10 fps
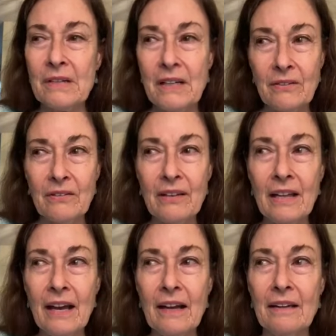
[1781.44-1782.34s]
but other
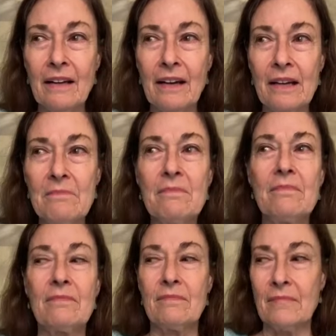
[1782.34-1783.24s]
than that,
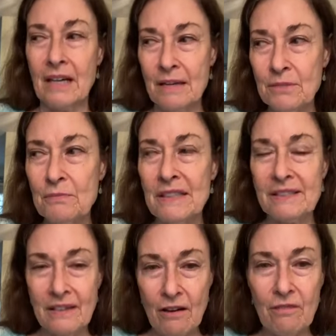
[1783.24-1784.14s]
I'm, I'm to
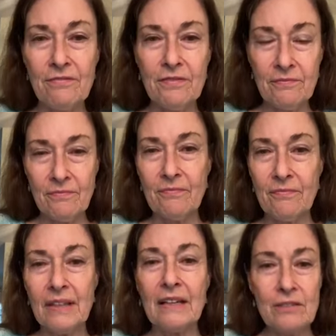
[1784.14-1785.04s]
myself,
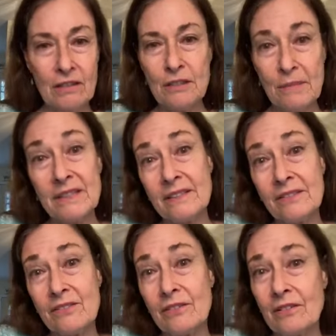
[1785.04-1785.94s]
and I talk to my
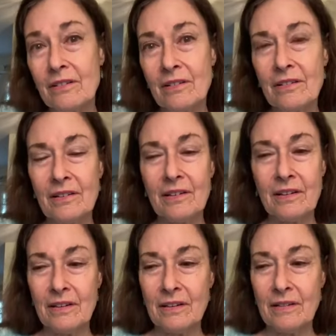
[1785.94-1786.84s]
sister
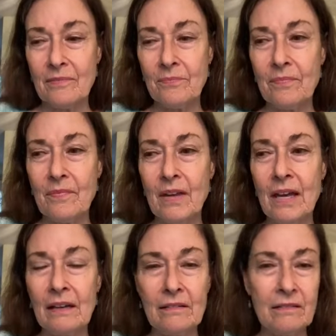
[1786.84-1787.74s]

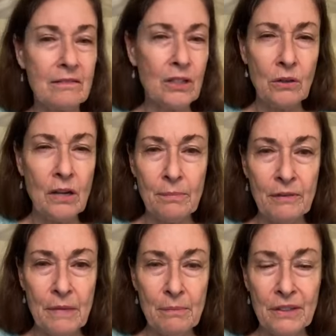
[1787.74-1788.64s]
and, you know, a
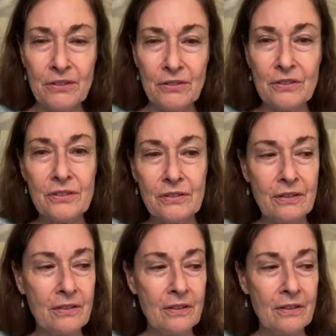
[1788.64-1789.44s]
couple of my mentors,